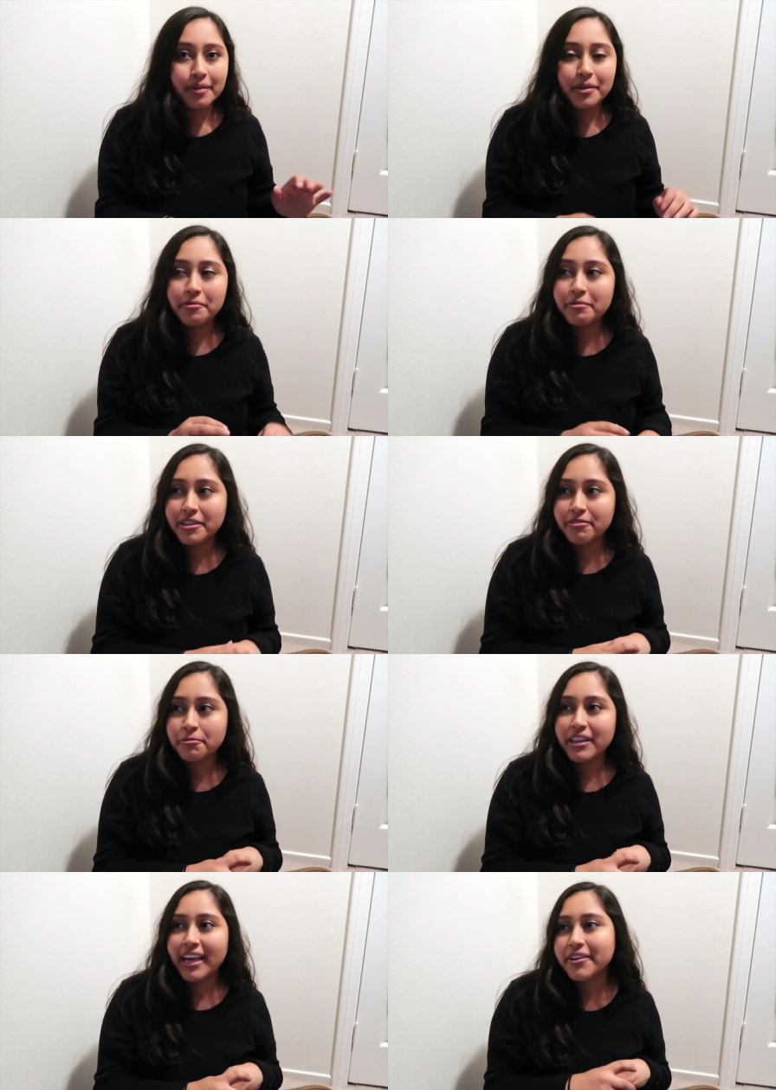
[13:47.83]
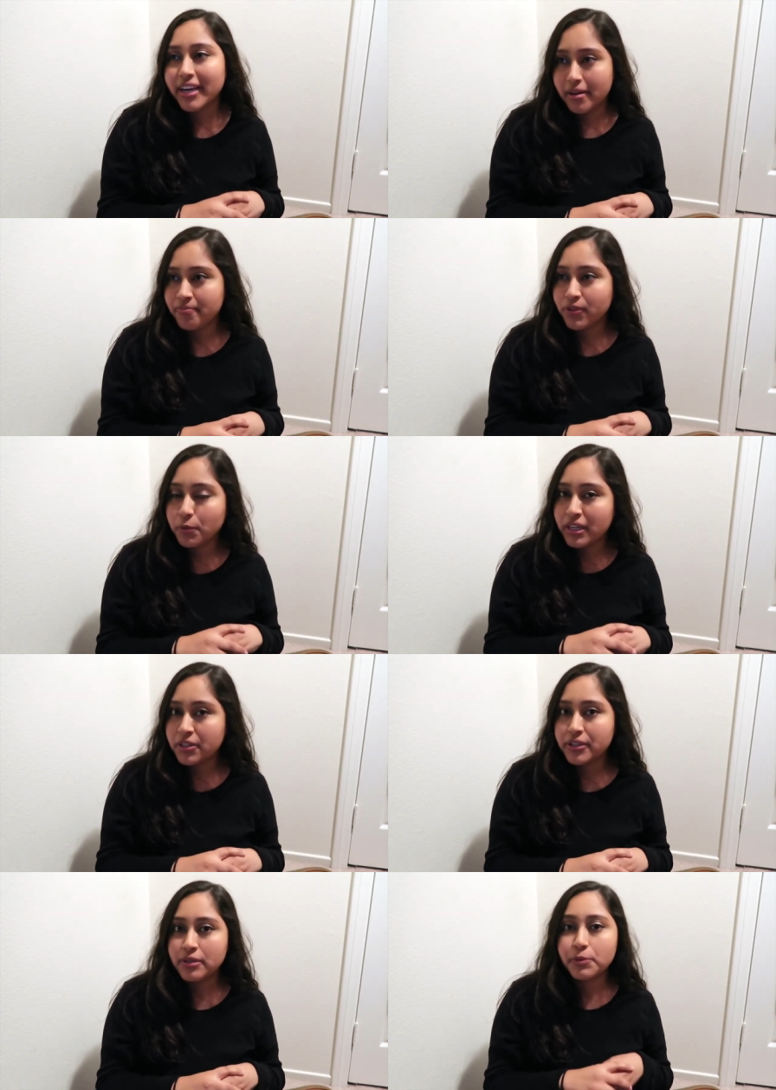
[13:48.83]
Me and my boyfriend were like, okay, we
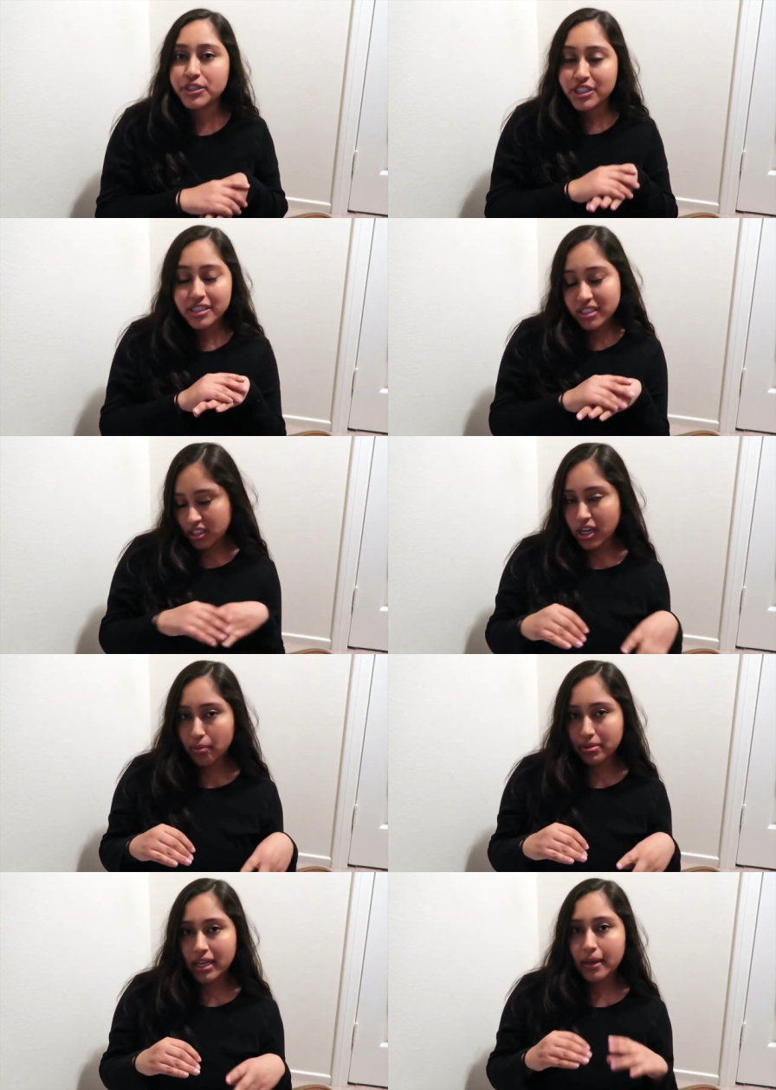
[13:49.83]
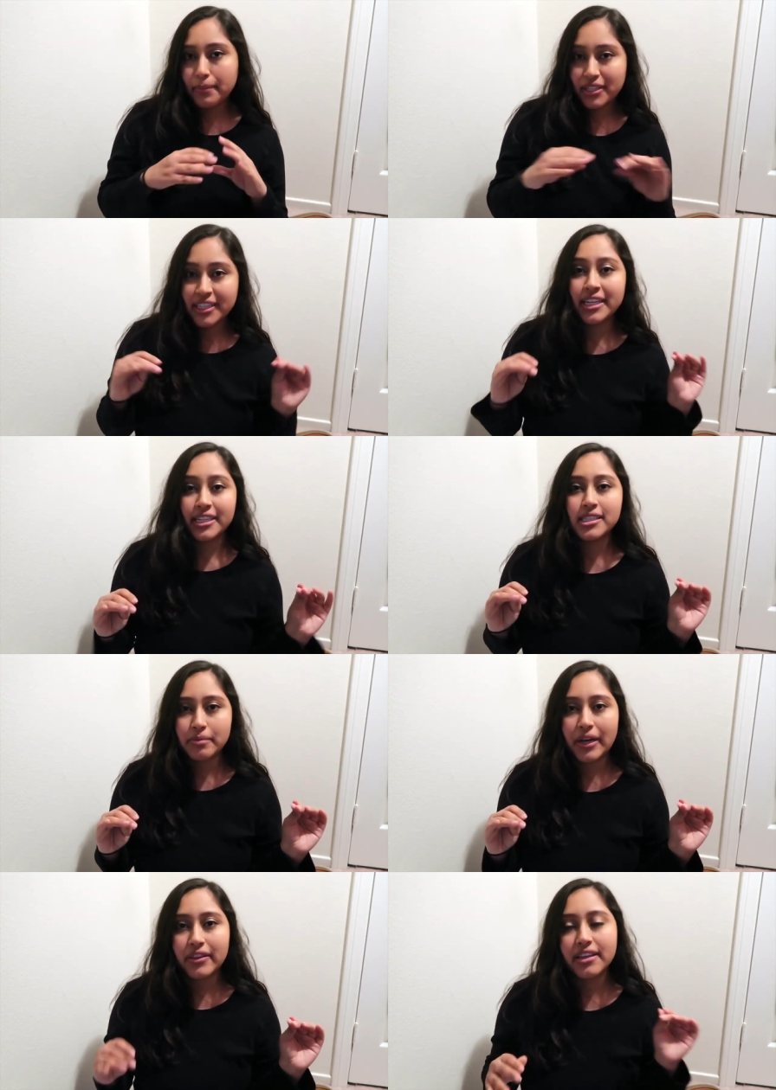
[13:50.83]
agreed, we're just gonna stop putting it in
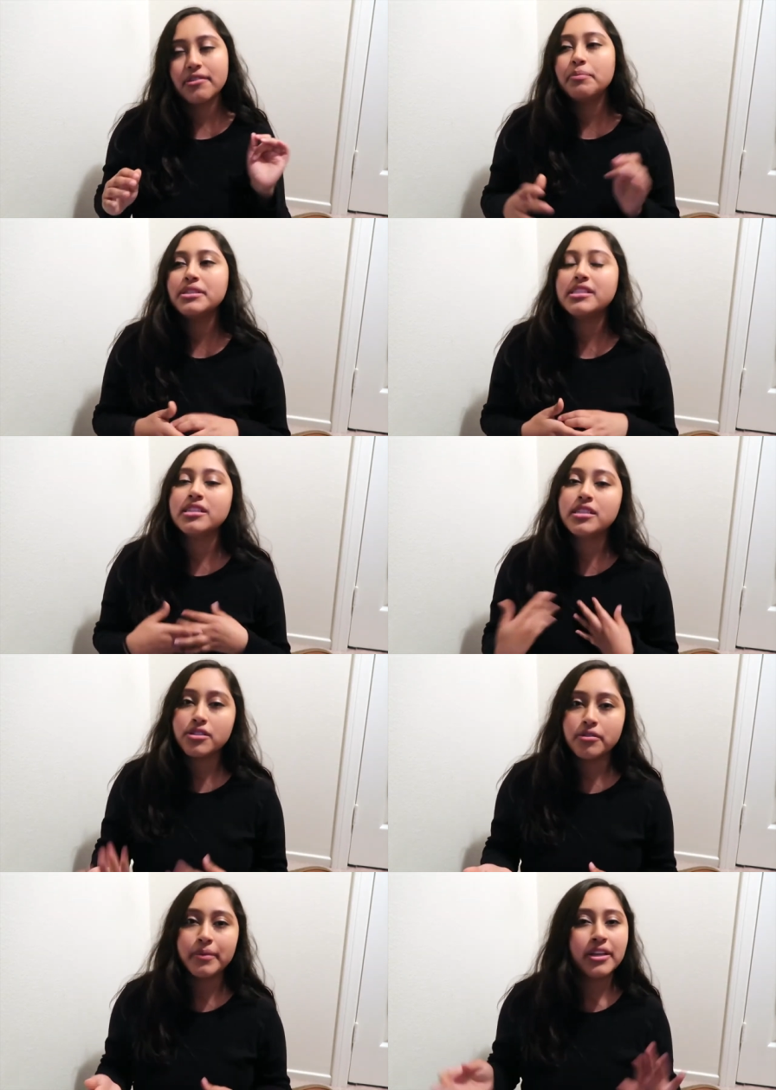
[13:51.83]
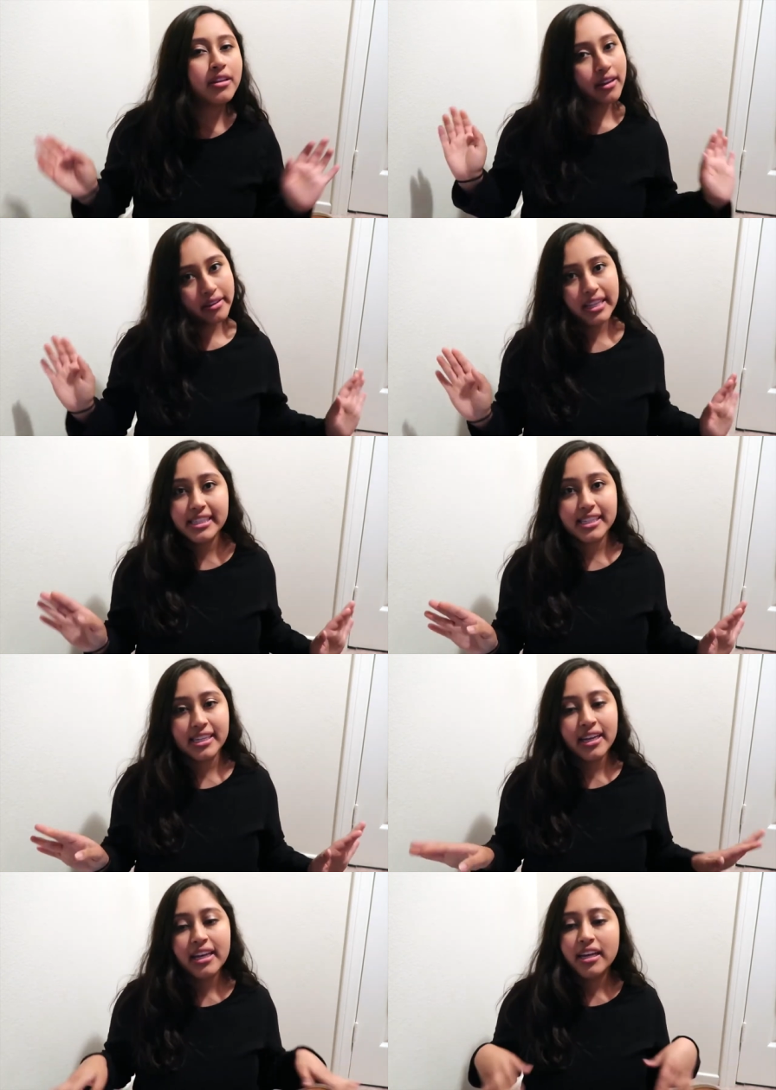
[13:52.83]
his mouth. If he puts it in his own mouth, that's
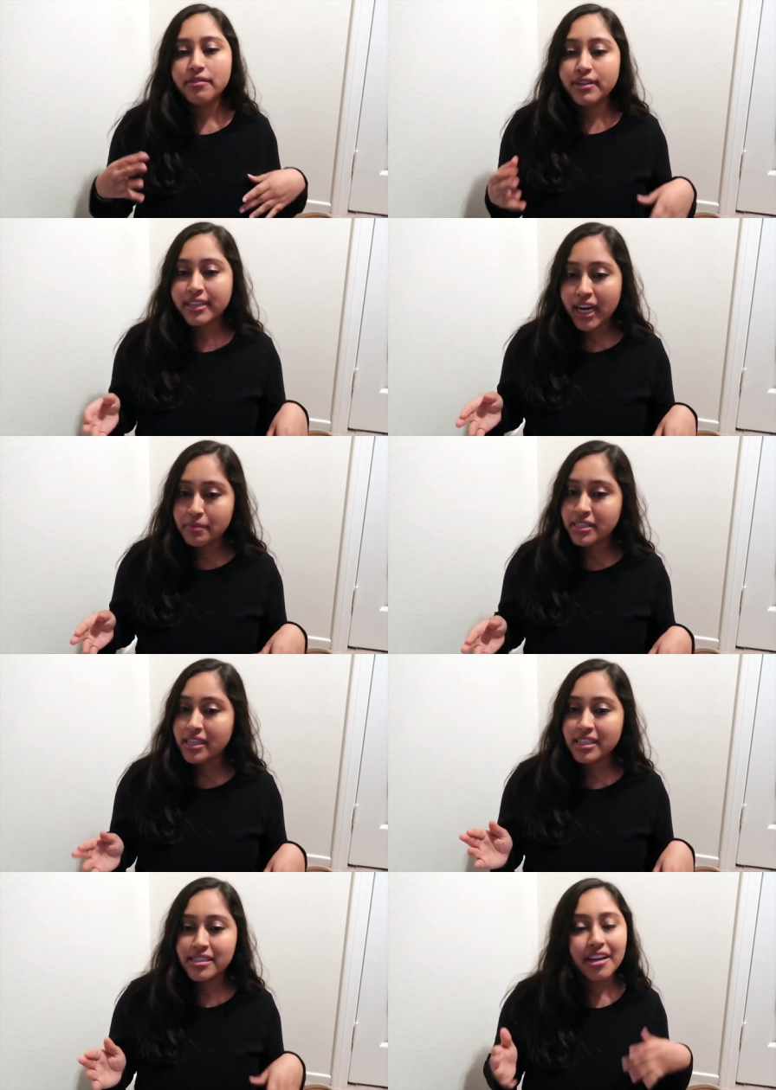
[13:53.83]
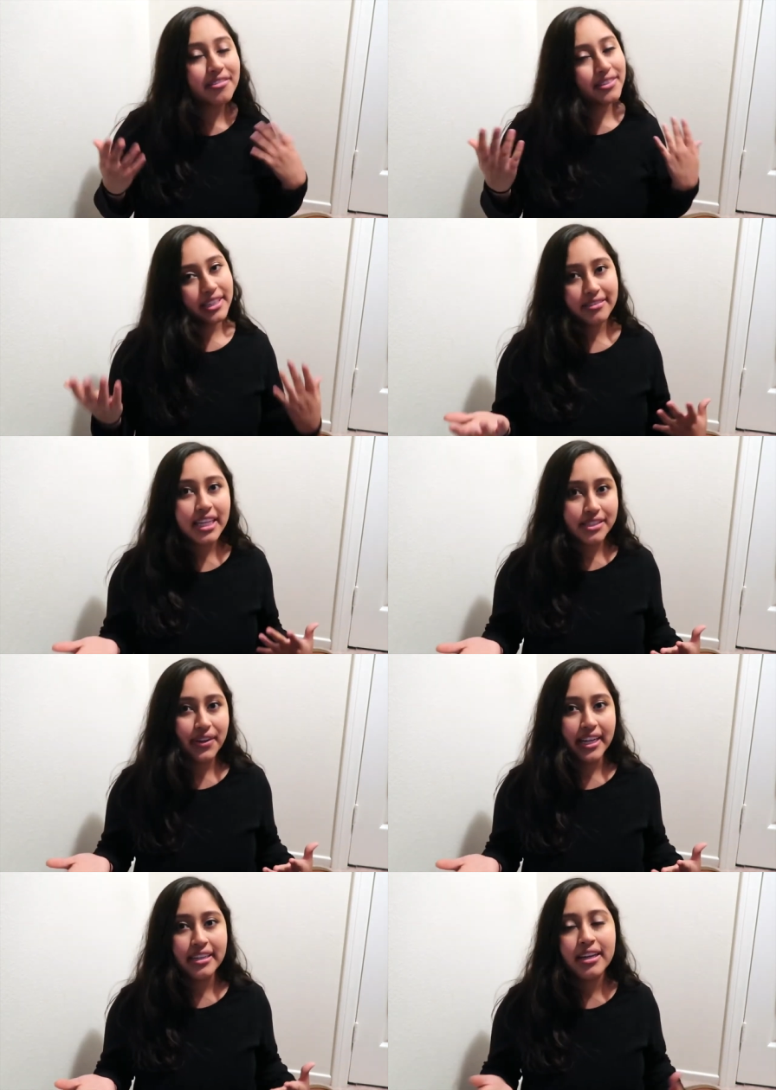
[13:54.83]
it. If he grabs it himself, like, that's
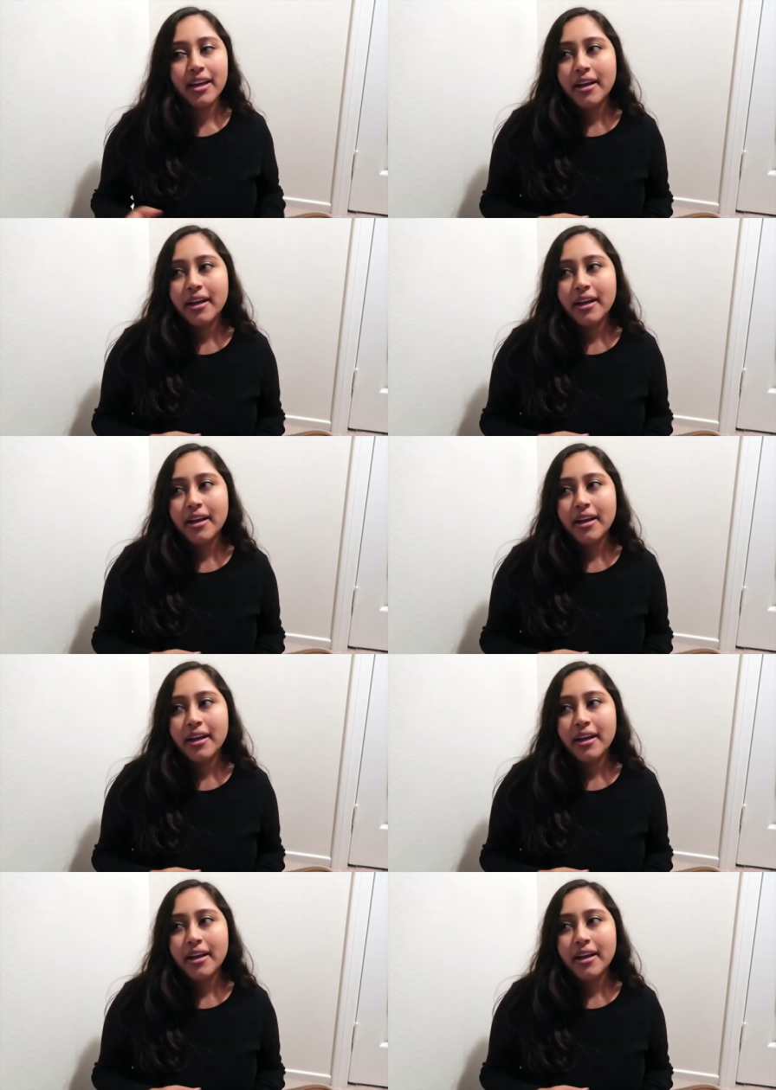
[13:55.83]
fine.